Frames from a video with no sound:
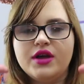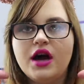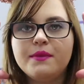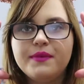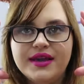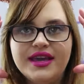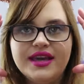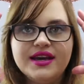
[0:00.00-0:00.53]

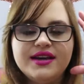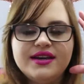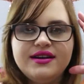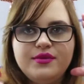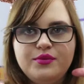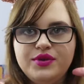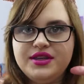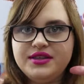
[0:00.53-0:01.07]
up
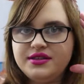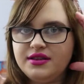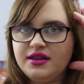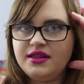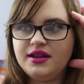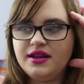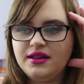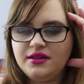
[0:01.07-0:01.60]
here with his,
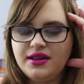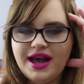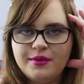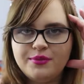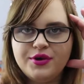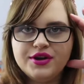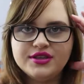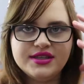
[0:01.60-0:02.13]
and then a little
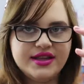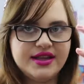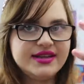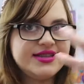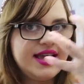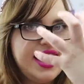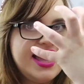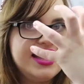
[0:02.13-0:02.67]
hat box, and then
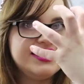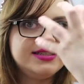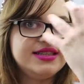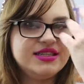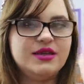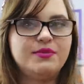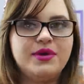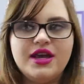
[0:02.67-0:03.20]
his head
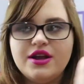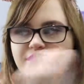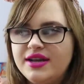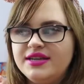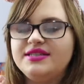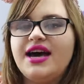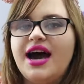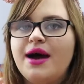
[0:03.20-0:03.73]
disappear
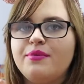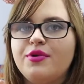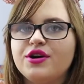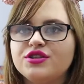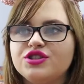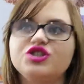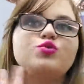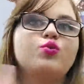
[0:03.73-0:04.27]
into the hat
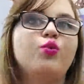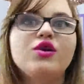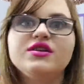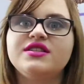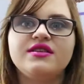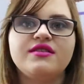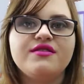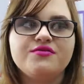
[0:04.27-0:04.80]
box just
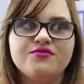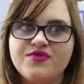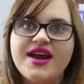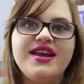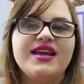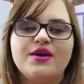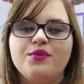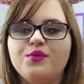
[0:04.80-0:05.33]
wasn't
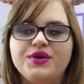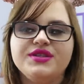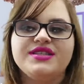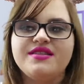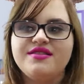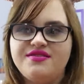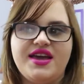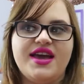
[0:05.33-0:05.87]
ready. It
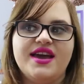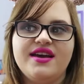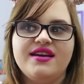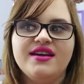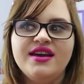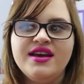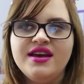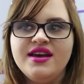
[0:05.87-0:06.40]
wasn't
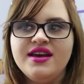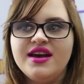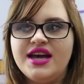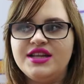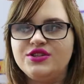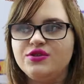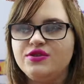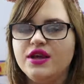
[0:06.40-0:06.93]
there.
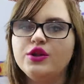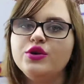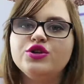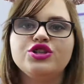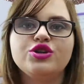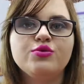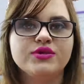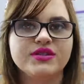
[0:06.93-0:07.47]
And so the
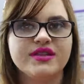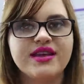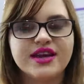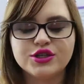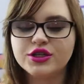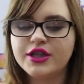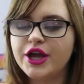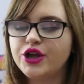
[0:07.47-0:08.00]
illusion wasn't
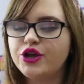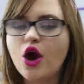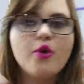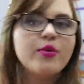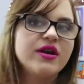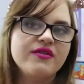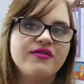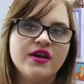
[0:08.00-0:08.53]
there, so they
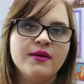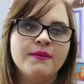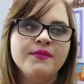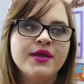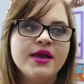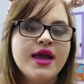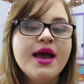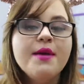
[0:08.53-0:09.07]
got rid of
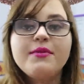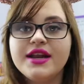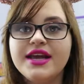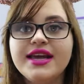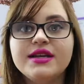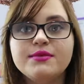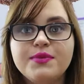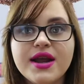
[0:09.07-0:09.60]
him. But
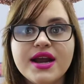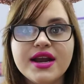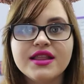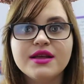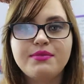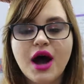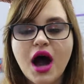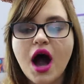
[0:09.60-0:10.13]
he'd been in
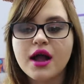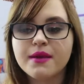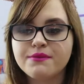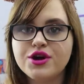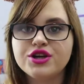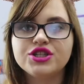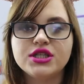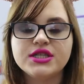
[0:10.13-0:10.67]
the park
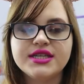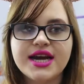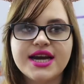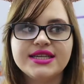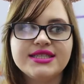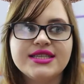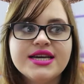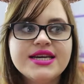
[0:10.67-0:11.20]

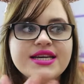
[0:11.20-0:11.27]
merchandise